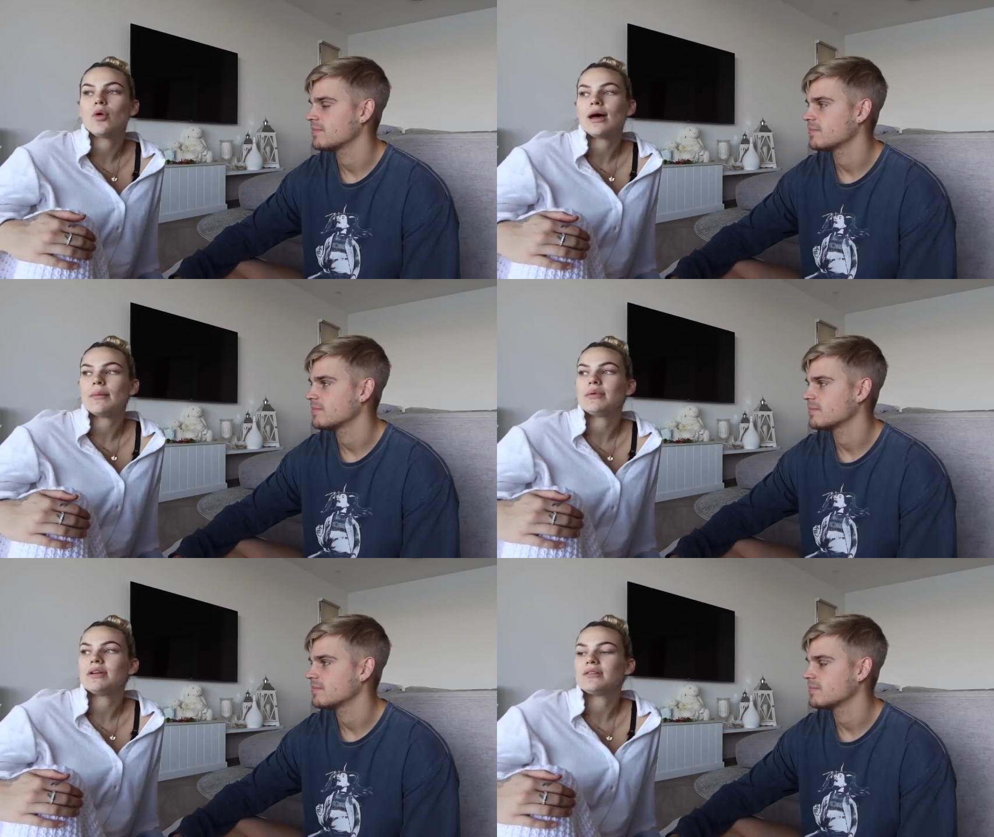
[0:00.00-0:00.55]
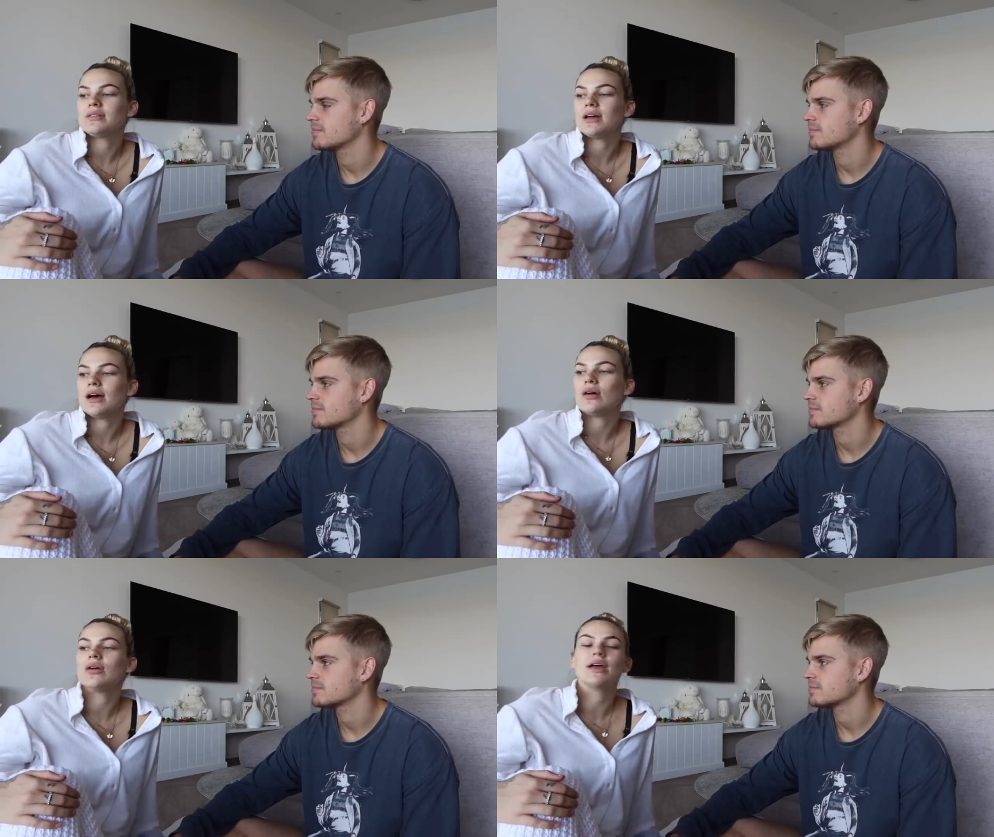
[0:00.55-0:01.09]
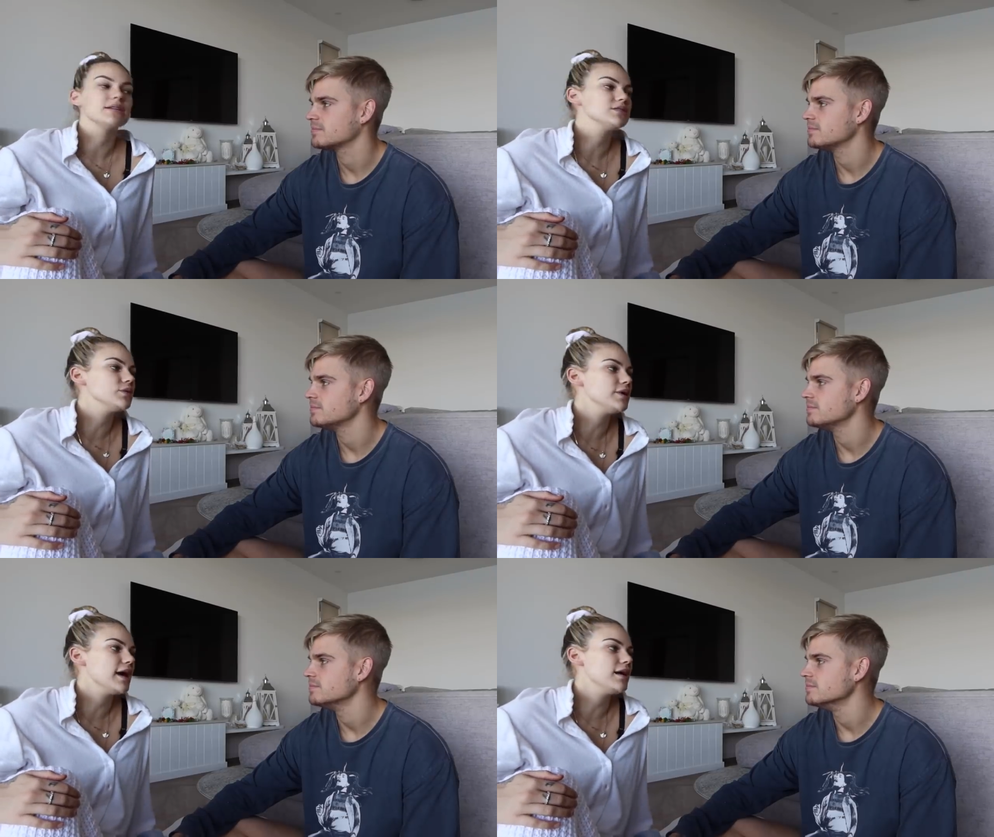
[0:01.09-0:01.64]
Speaker 1: what happened after that? Oh yeah,
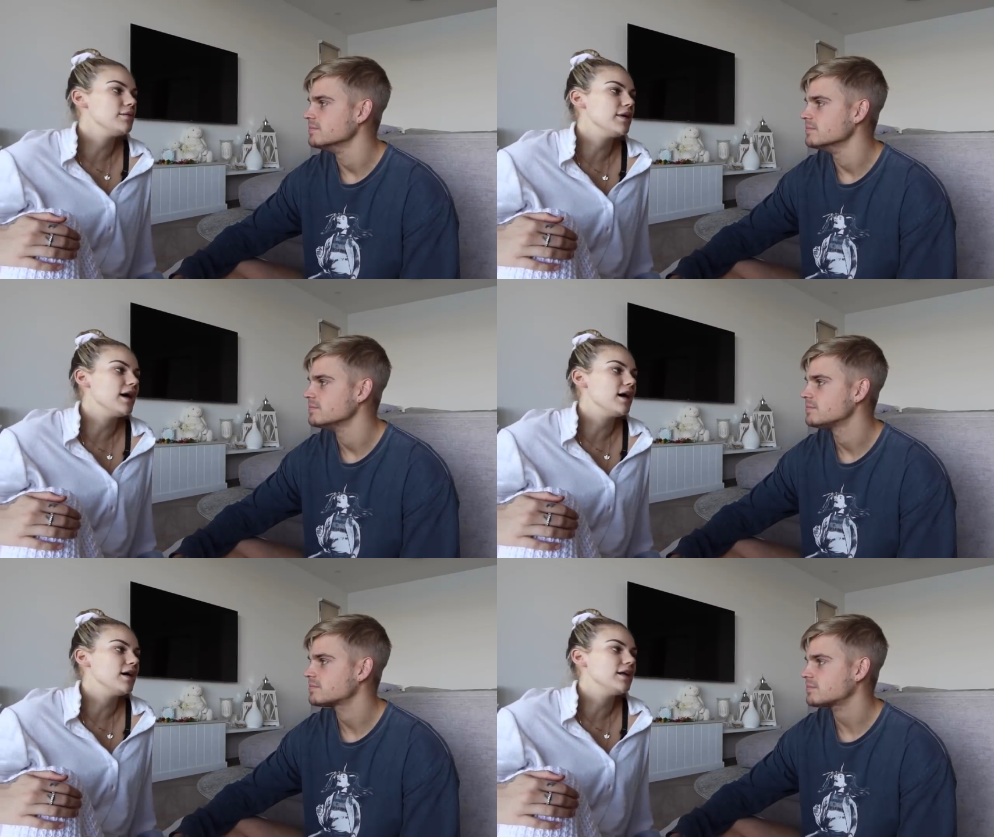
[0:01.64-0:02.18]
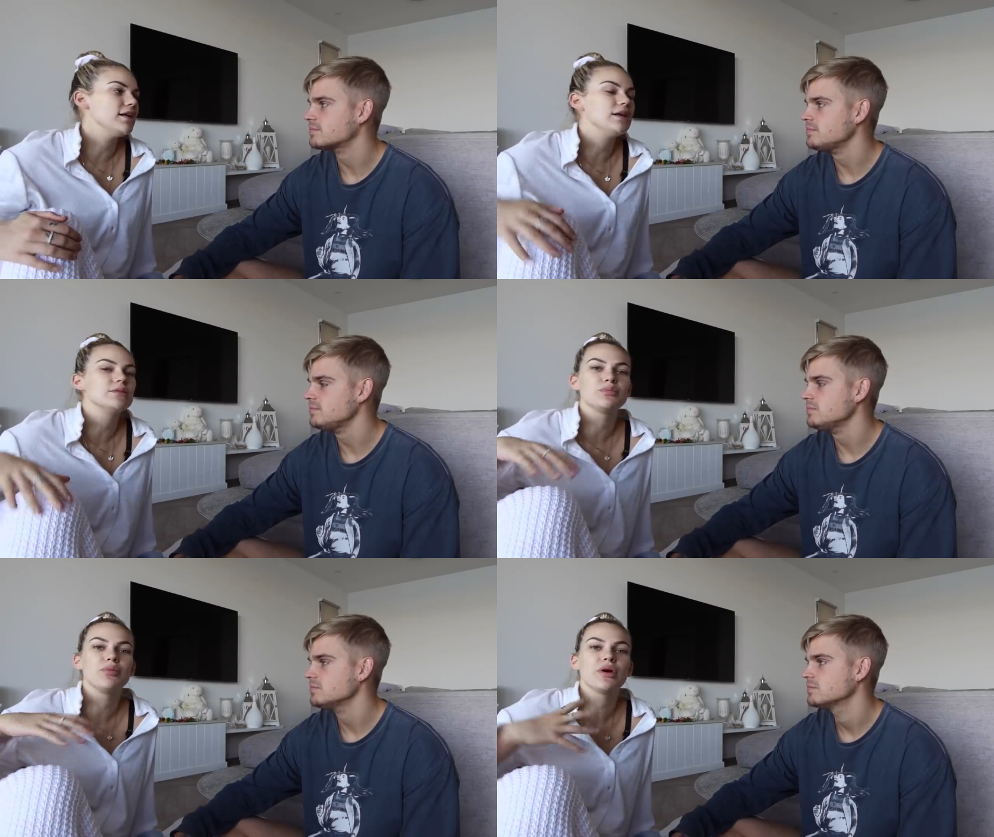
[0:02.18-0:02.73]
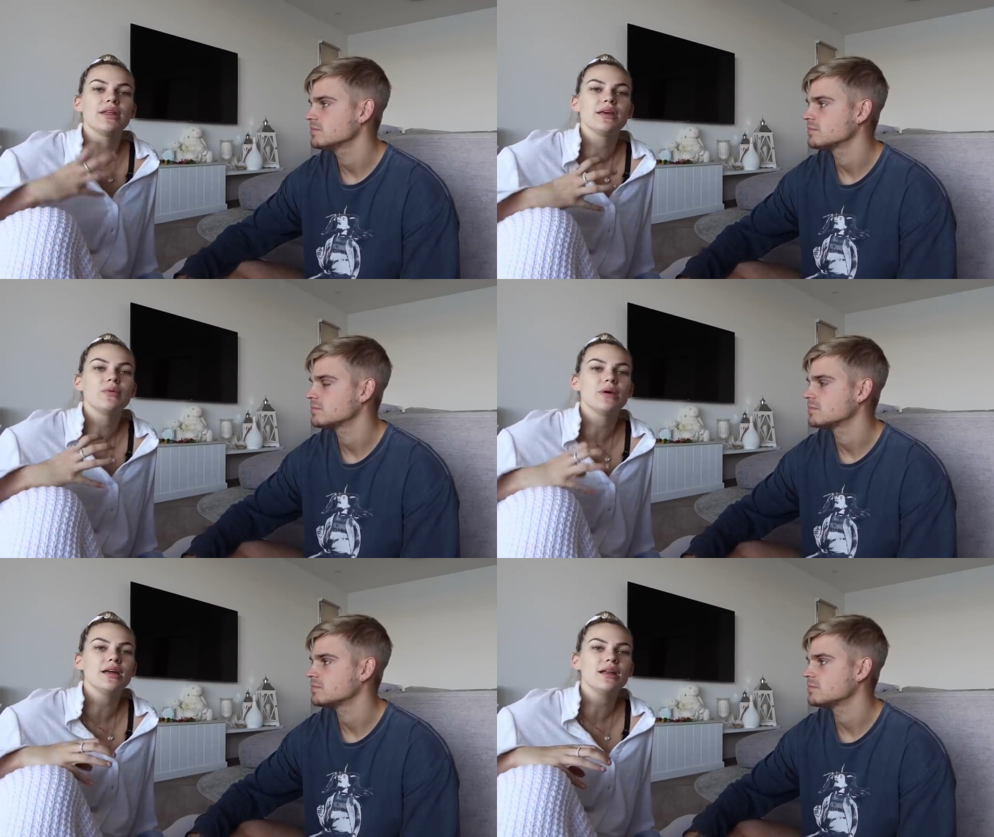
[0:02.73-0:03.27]
so we came out and he was
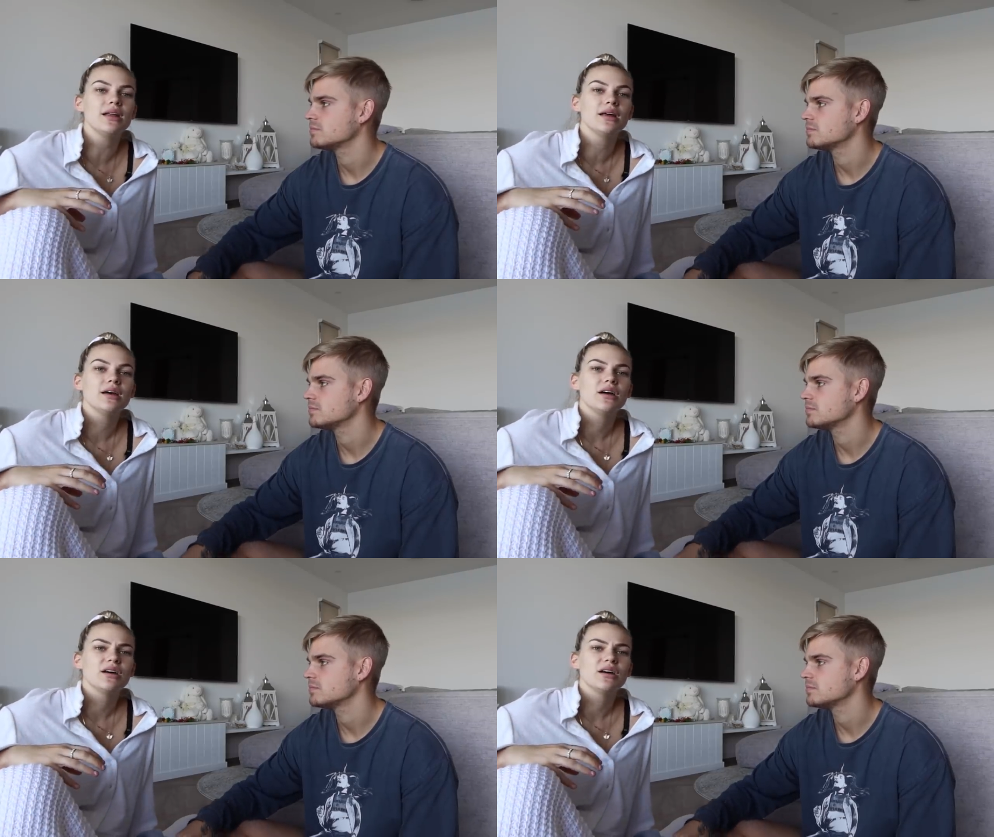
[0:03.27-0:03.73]
breathing weird.